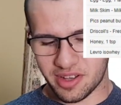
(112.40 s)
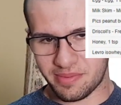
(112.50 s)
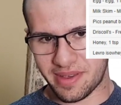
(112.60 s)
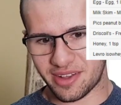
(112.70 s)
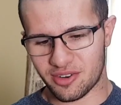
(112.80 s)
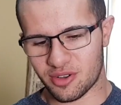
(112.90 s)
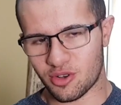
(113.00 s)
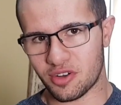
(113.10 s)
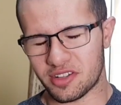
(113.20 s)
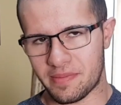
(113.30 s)
it may not
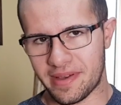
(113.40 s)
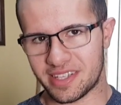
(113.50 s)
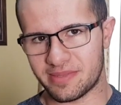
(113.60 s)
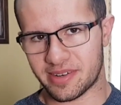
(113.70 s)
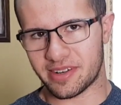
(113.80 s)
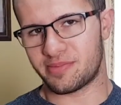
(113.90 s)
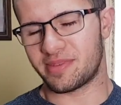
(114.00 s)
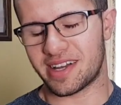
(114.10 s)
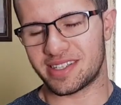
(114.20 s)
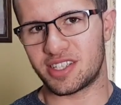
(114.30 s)
look the best, but trust me,
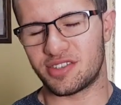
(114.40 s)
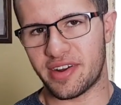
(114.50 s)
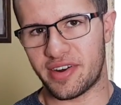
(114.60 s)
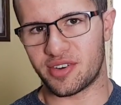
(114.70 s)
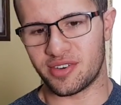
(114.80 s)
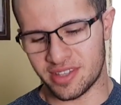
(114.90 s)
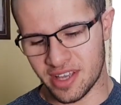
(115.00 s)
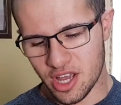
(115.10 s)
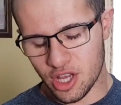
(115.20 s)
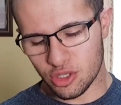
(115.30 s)
guys, it's very good.
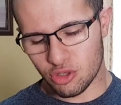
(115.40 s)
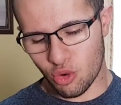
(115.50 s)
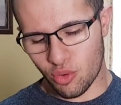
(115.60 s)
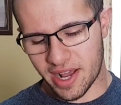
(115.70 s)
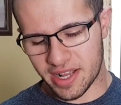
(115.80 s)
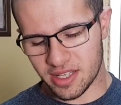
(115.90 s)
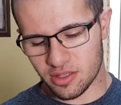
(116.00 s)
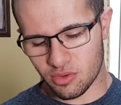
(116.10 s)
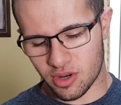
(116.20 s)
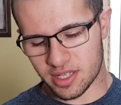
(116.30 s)
So, what I did
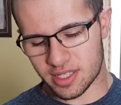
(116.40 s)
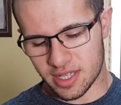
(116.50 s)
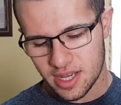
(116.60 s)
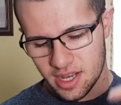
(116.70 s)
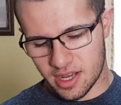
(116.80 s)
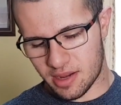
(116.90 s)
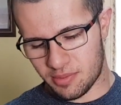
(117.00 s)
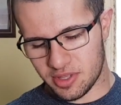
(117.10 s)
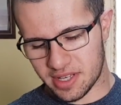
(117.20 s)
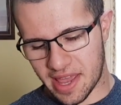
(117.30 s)
was I
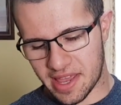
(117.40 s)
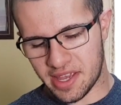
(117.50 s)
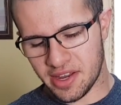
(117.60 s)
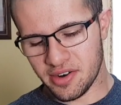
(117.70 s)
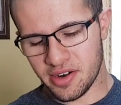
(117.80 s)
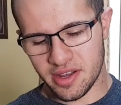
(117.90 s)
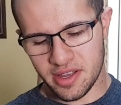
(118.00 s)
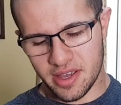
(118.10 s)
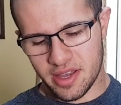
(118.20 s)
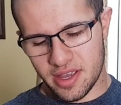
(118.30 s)
put the cake here,
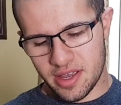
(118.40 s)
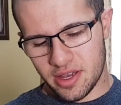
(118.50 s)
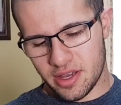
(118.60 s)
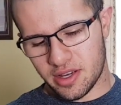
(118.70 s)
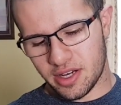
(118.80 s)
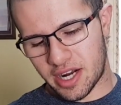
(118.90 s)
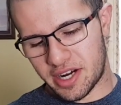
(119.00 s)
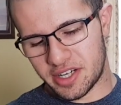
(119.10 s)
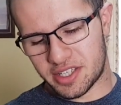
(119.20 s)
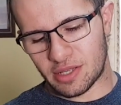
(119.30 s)

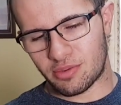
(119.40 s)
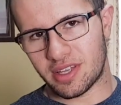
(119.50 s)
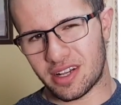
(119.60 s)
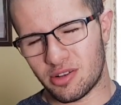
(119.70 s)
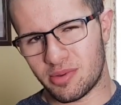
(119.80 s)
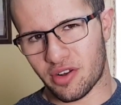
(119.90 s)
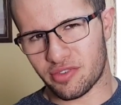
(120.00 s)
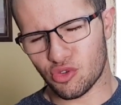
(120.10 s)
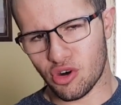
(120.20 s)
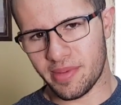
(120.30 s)
garnished it with a little bit of
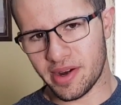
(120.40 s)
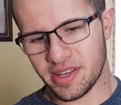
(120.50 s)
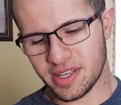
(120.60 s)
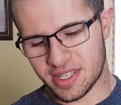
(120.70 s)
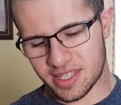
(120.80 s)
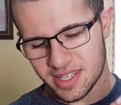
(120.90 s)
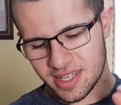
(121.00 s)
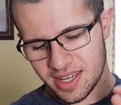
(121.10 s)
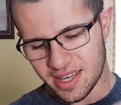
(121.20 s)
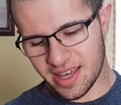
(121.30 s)
strawberries
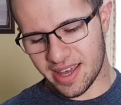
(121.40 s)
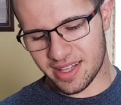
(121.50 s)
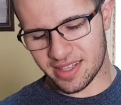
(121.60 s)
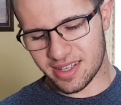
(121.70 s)
and